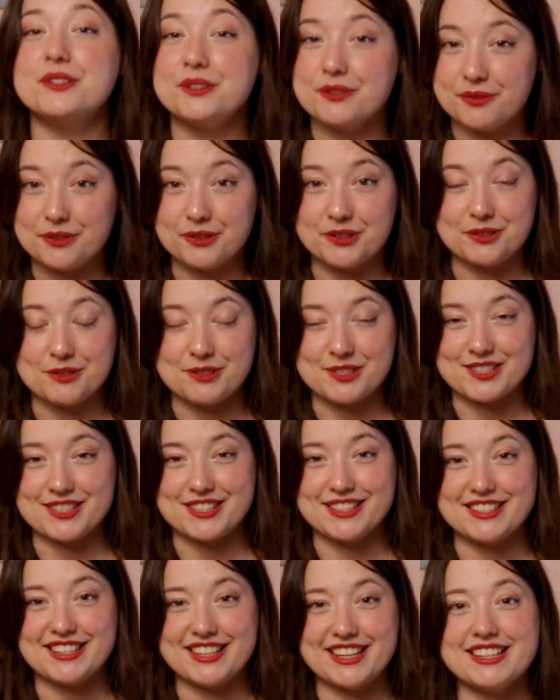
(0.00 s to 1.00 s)
if you're
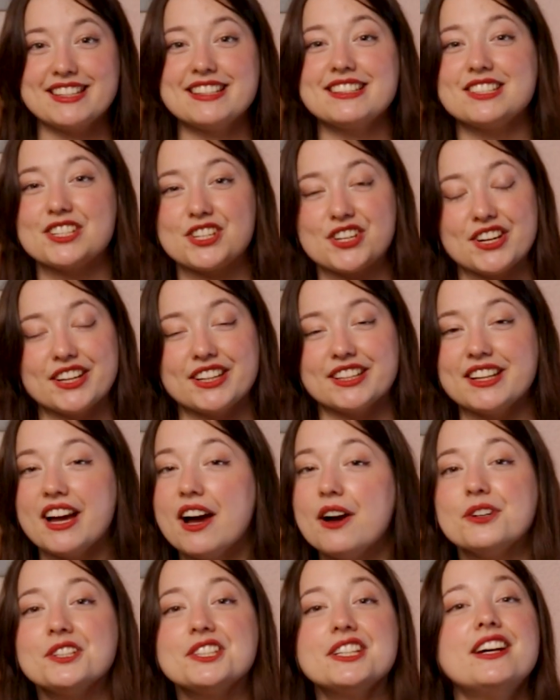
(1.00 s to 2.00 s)
interested in that, check it
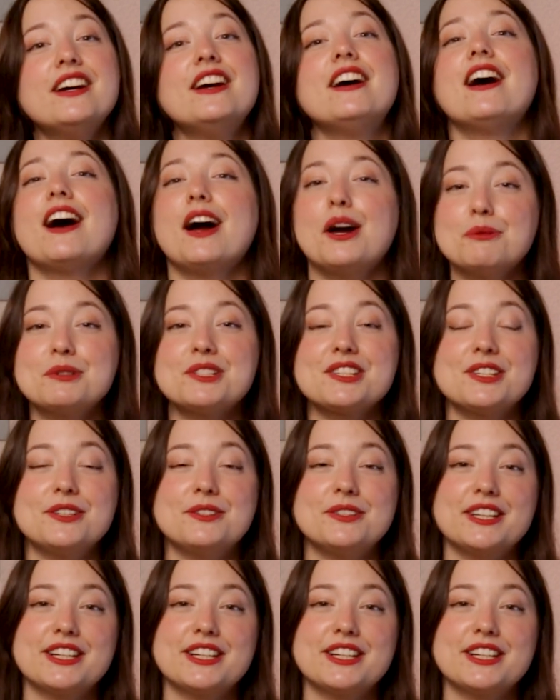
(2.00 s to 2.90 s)
out. I will see you